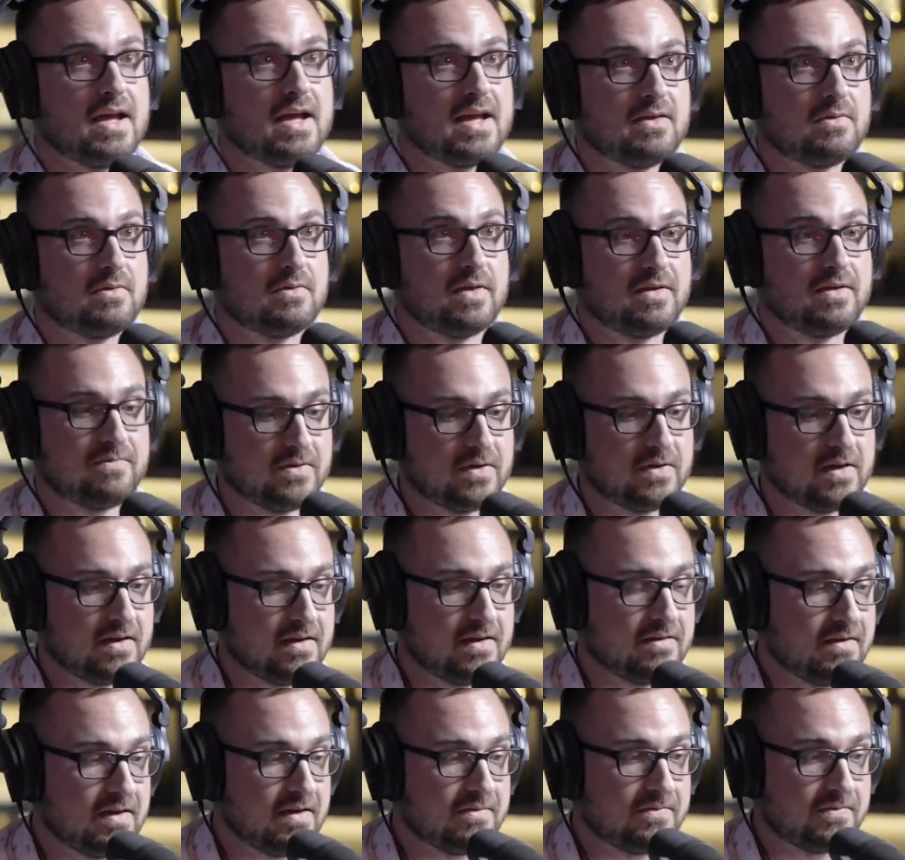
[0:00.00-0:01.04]
if, if,
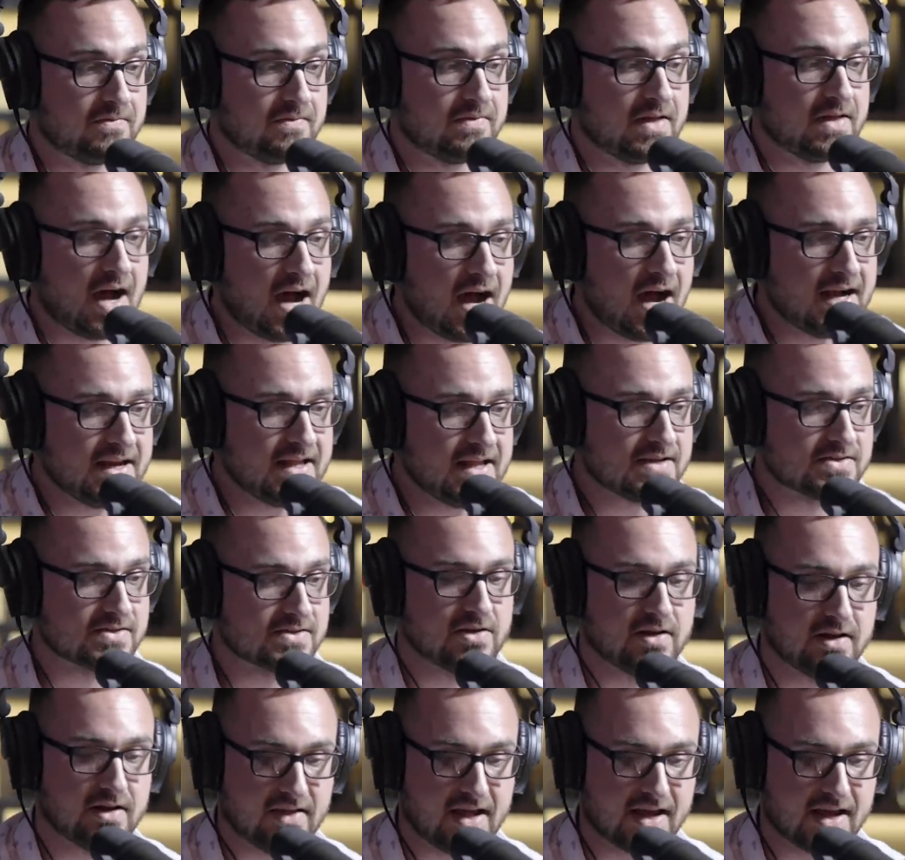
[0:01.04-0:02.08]
if the idea
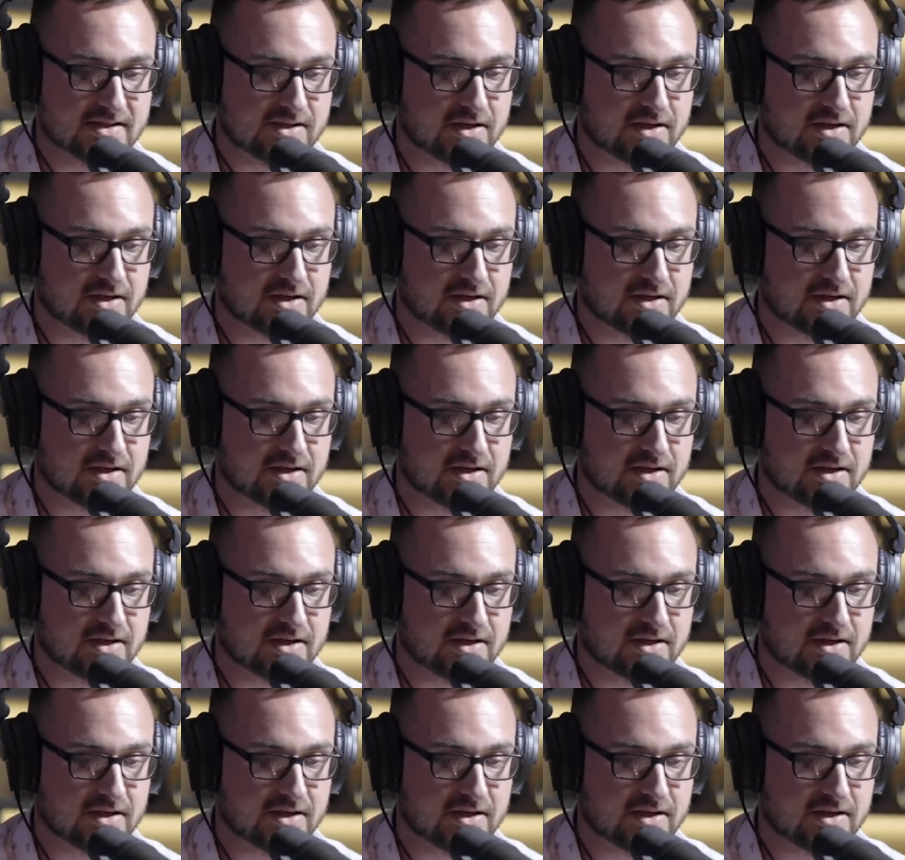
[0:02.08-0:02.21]
is good and the